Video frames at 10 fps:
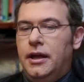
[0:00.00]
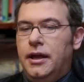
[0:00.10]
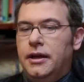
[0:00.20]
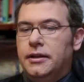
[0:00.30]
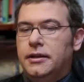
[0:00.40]

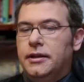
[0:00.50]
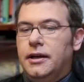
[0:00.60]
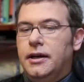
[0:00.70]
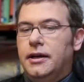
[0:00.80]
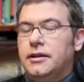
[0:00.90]
And
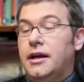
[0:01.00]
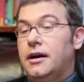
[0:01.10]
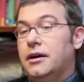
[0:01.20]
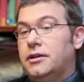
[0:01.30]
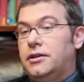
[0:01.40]

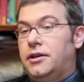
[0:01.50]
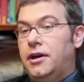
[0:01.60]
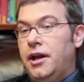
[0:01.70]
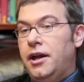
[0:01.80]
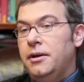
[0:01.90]
there are
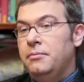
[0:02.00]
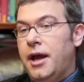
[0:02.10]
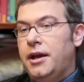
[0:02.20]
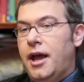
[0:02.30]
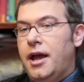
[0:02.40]
three
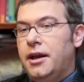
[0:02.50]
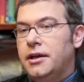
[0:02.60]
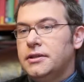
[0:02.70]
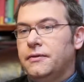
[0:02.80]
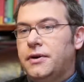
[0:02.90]
main
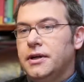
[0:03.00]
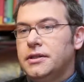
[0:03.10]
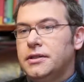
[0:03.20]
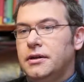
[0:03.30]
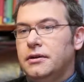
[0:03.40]
areas of
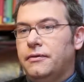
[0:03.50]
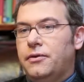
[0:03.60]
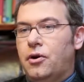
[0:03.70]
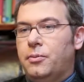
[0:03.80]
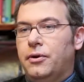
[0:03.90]
concern
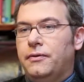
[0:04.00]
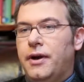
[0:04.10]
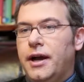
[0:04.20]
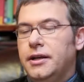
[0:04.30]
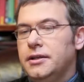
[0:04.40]
of corporate
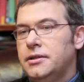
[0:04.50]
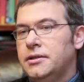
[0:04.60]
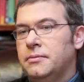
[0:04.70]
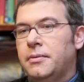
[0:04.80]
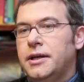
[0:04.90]

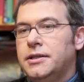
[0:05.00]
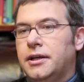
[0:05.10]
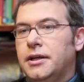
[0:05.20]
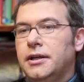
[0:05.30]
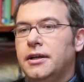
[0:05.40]
finance.
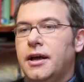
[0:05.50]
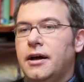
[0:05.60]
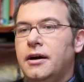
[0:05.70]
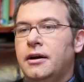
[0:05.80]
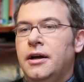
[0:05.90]
Basically, they
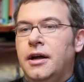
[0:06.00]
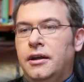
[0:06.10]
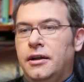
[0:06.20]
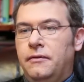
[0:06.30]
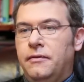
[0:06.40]
are
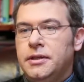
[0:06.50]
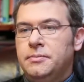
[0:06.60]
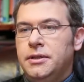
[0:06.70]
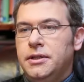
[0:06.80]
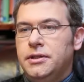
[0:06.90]

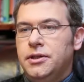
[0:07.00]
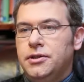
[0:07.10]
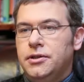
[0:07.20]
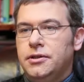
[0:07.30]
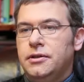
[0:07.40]
investment
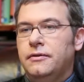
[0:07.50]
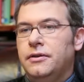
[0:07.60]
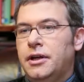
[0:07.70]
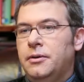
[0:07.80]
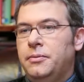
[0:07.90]
decisions
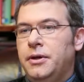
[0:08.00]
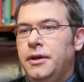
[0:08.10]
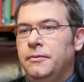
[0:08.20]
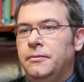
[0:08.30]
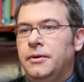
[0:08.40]
of the
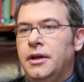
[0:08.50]
company,